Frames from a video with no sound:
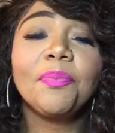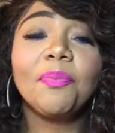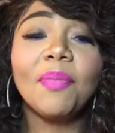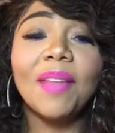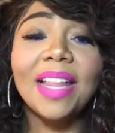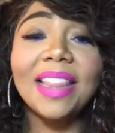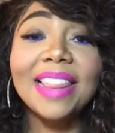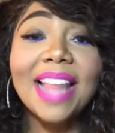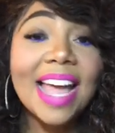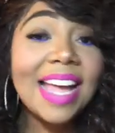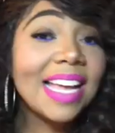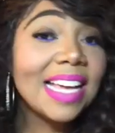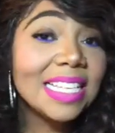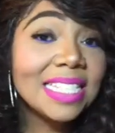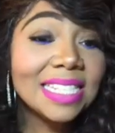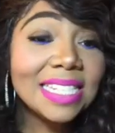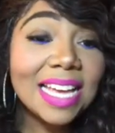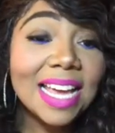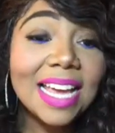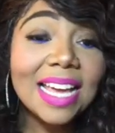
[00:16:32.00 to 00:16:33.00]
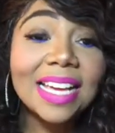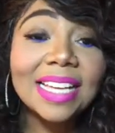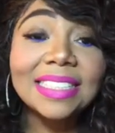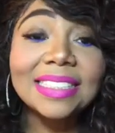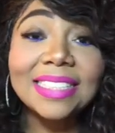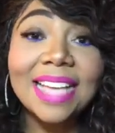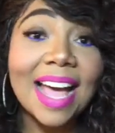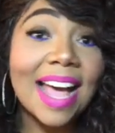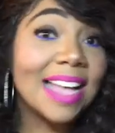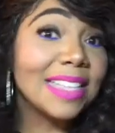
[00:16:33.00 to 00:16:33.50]
like I said,
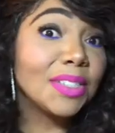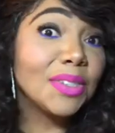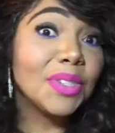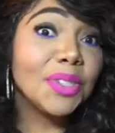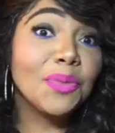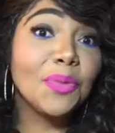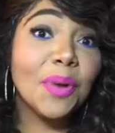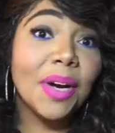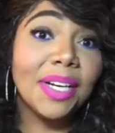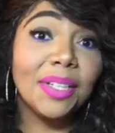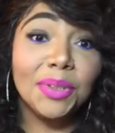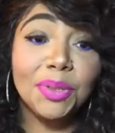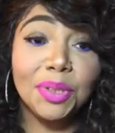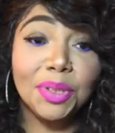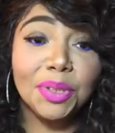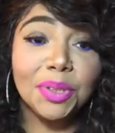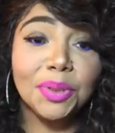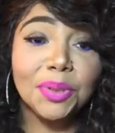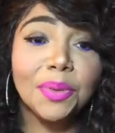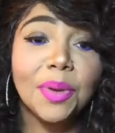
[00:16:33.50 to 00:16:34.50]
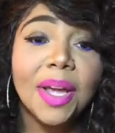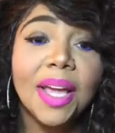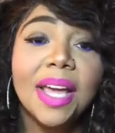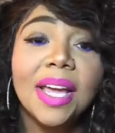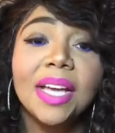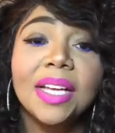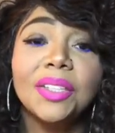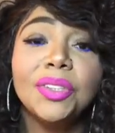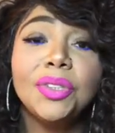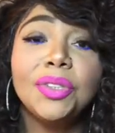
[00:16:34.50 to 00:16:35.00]
ties into 1 and 2.
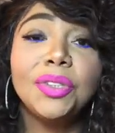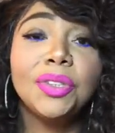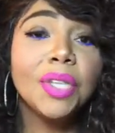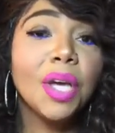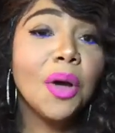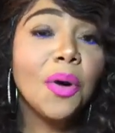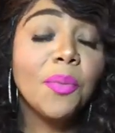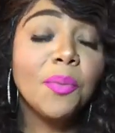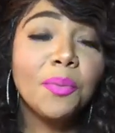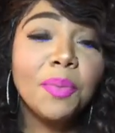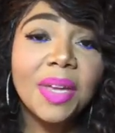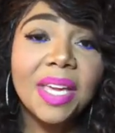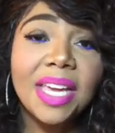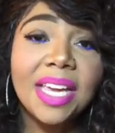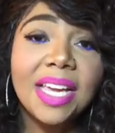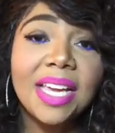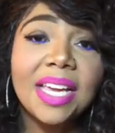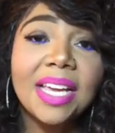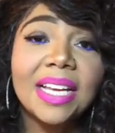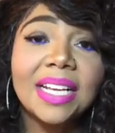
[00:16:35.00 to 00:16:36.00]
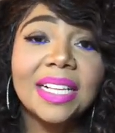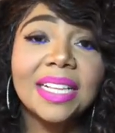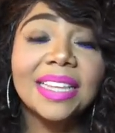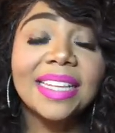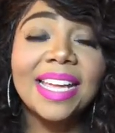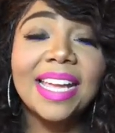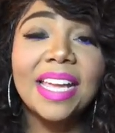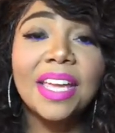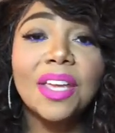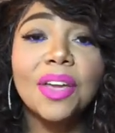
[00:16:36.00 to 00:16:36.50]
Don't be
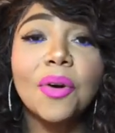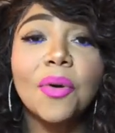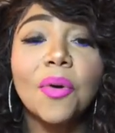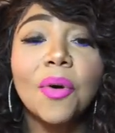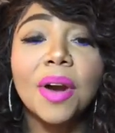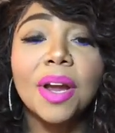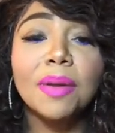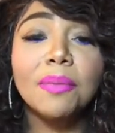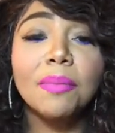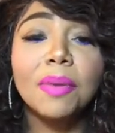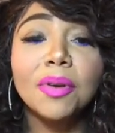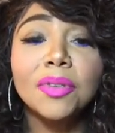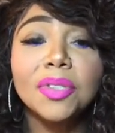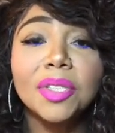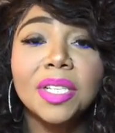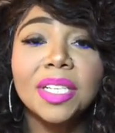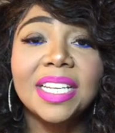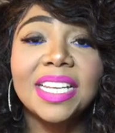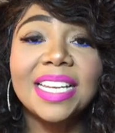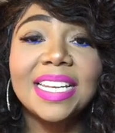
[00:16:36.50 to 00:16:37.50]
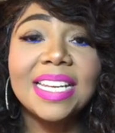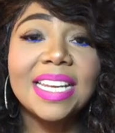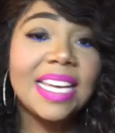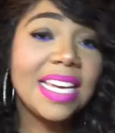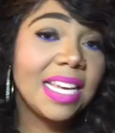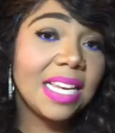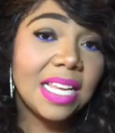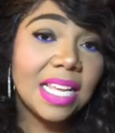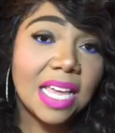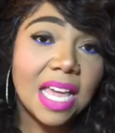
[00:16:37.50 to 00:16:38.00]
clingy or emotionally
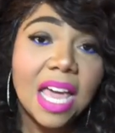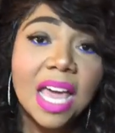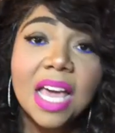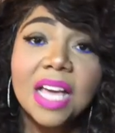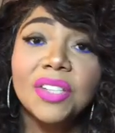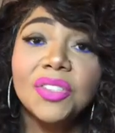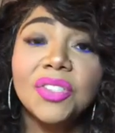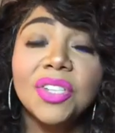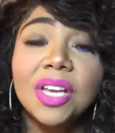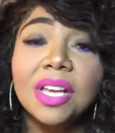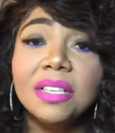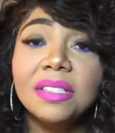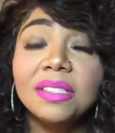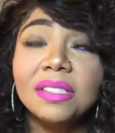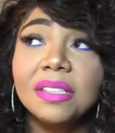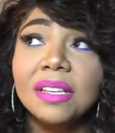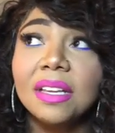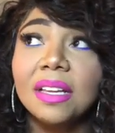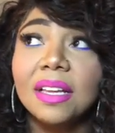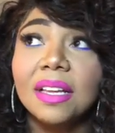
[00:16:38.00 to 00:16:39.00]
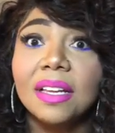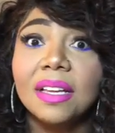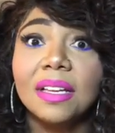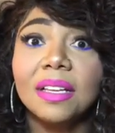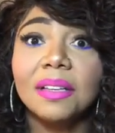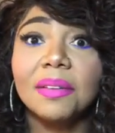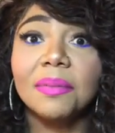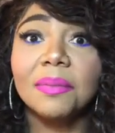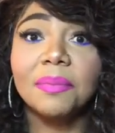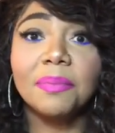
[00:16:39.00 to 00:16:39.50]
needy. Just
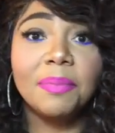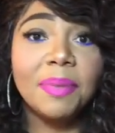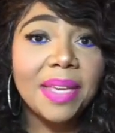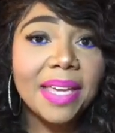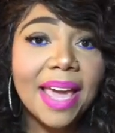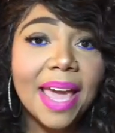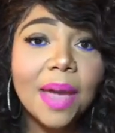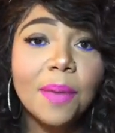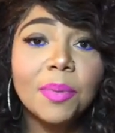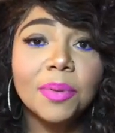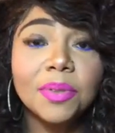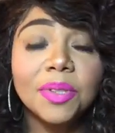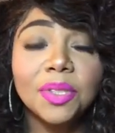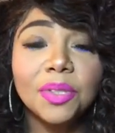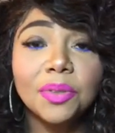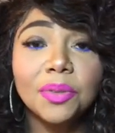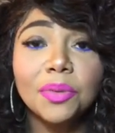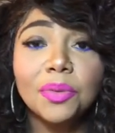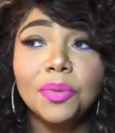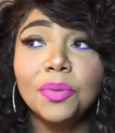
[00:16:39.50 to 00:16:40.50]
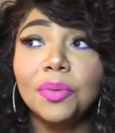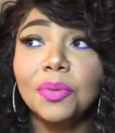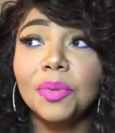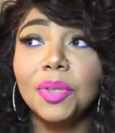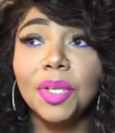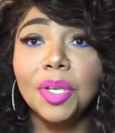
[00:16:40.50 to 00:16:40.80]
be able to,